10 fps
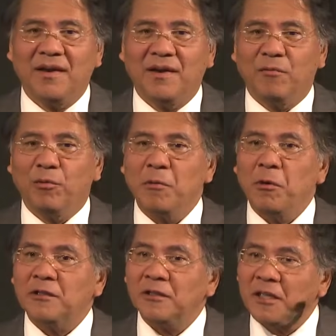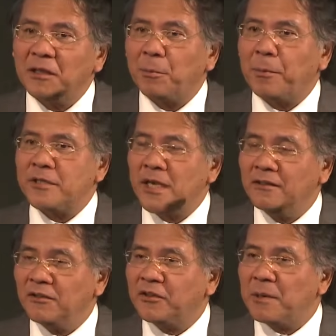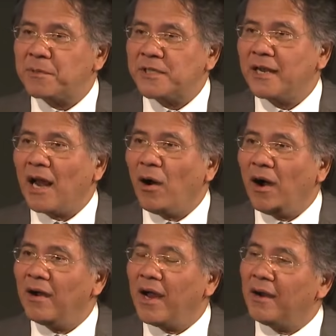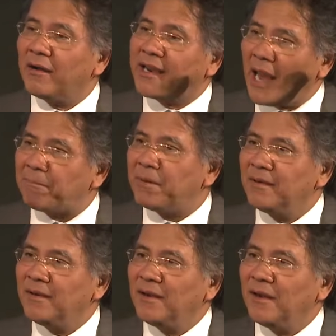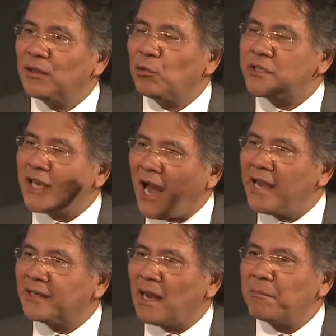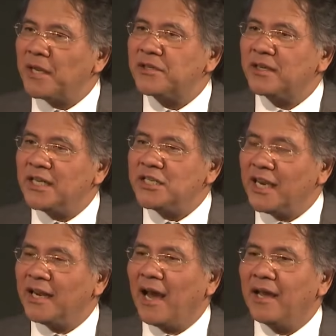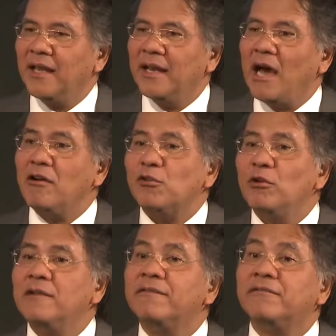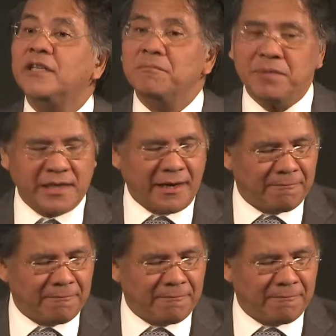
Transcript: We were 33% gap towards a high-income nation in GNI, and now it's only 15%.